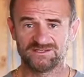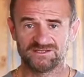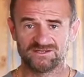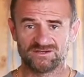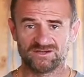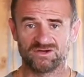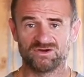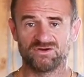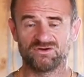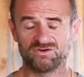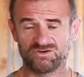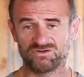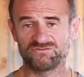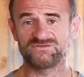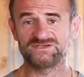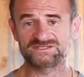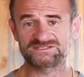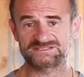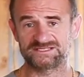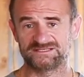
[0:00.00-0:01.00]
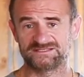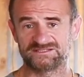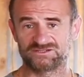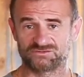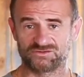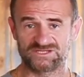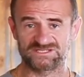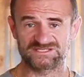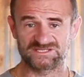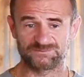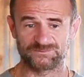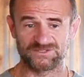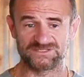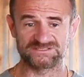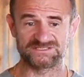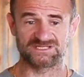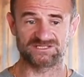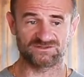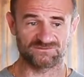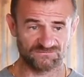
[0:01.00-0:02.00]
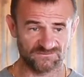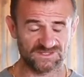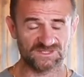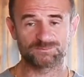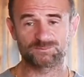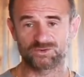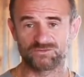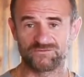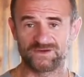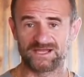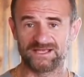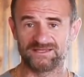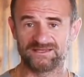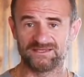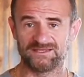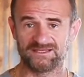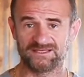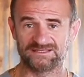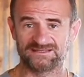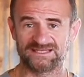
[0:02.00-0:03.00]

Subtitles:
Obviously, the recipes that we provide here,